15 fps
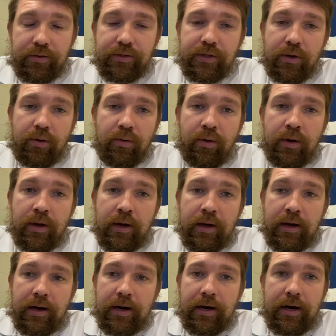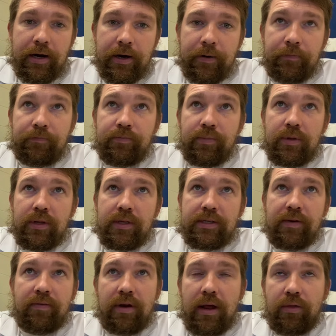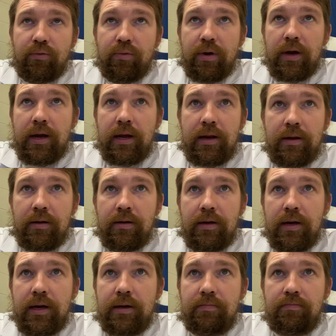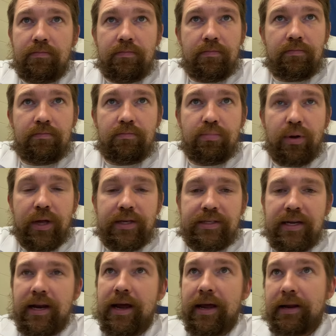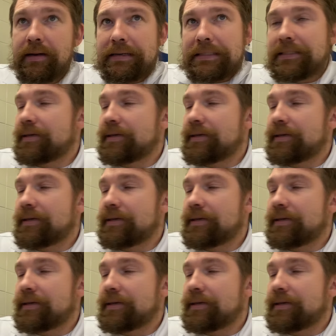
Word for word: So, um, seventh, eighth grade, uh, plays tonight.